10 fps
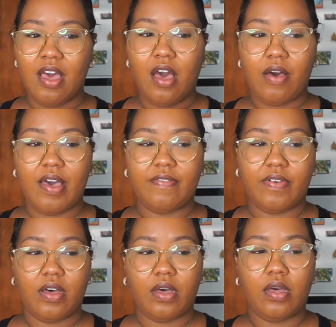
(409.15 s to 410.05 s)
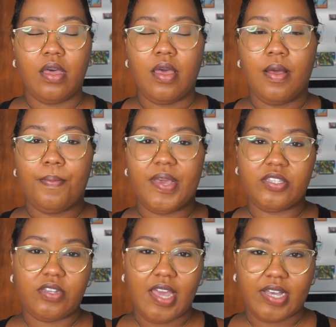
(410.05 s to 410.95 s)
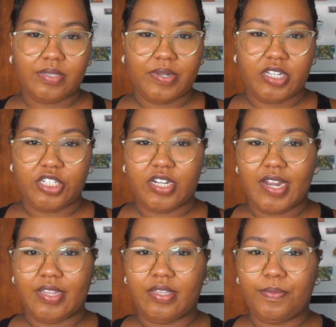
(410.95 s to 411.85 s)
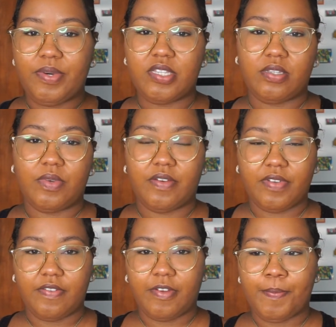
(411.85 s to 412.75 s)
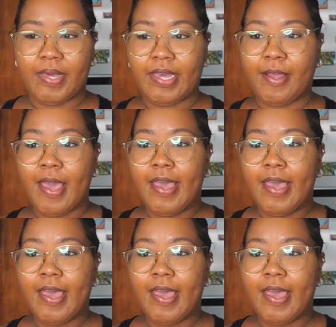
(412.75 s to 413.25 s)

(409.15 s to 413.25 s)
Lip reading: However, based on the explanation that the person would have given me,